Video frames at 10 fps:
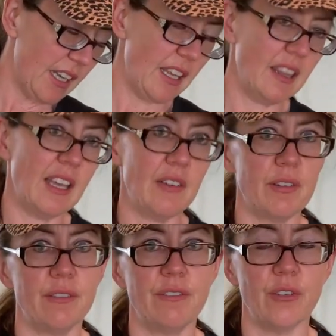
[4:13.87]
in the
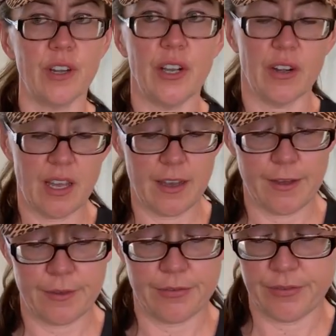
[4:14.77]
oven for 1.5 hours.
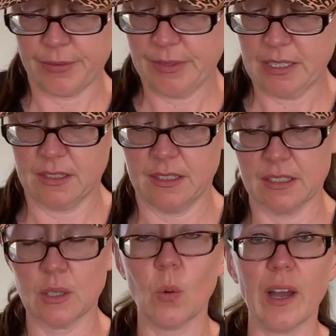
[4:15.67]

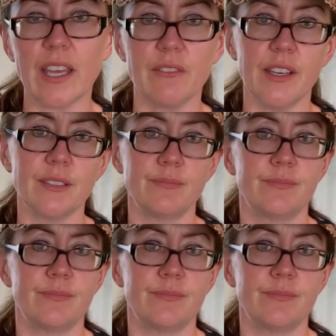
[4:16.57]
It's quite heavy.